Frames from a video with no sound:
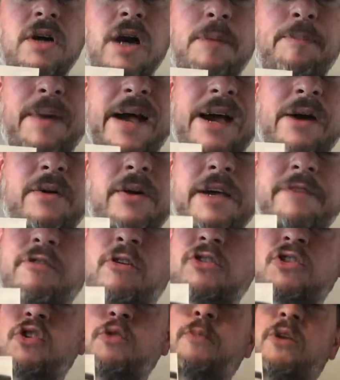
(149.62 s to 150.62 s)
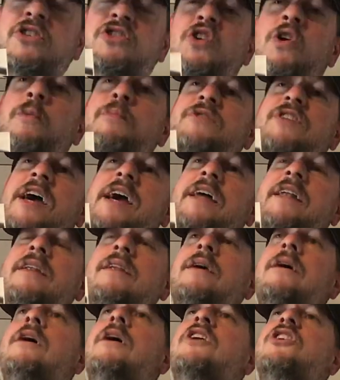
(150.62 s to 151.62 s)
about, if I was doing my top 10
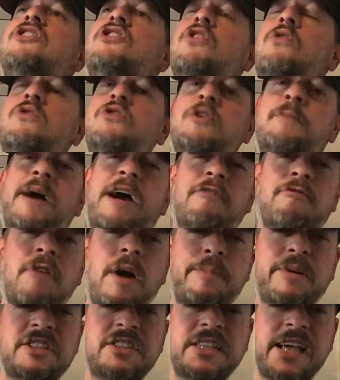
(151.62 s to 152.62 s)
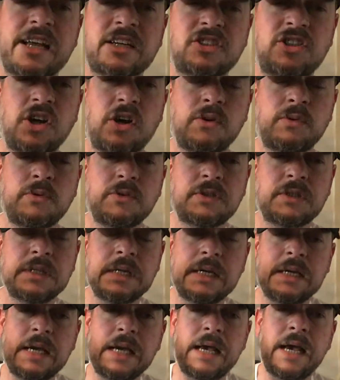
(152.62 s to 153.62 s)
songs about rubber sex dolls,
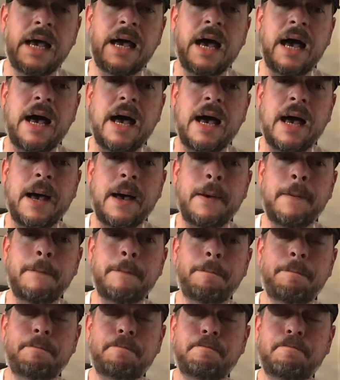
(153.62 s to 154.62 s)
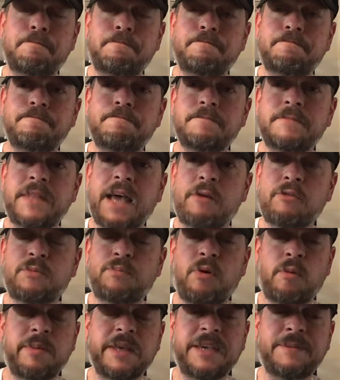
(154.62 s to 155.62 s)
that would
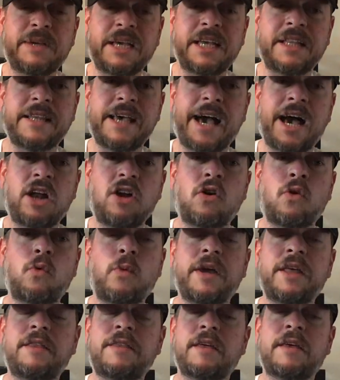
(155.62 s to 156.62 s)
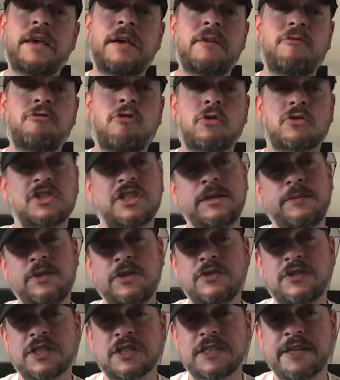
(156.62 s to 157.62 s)
probably be in there, along with Roxy
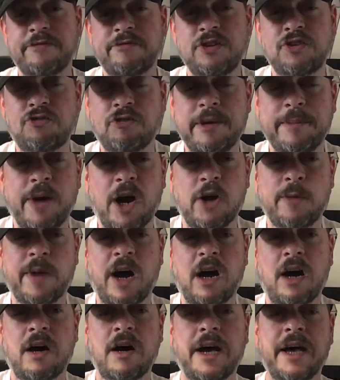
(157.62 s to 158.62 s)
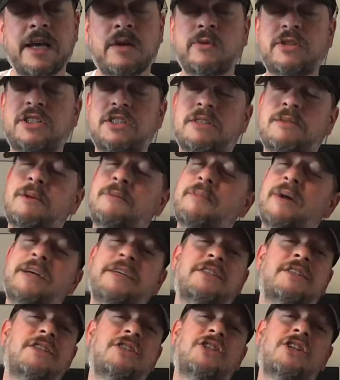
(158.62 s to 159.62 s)
Music's Every Dream Home a Heartache, which is an
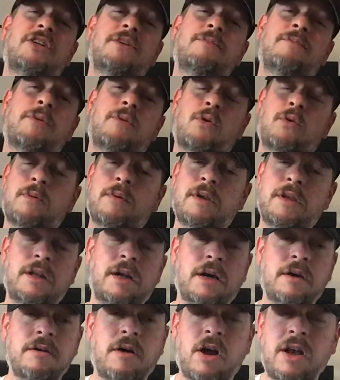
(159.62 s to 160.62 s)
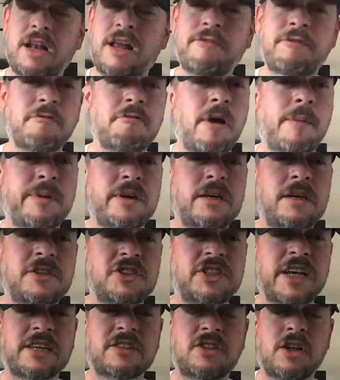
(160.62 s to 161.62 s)
amazing tune. Or, you know, I love a rubber
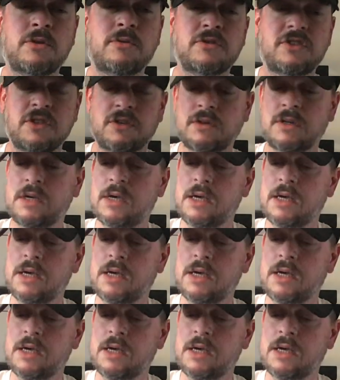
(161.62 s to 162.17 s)
sex doll song.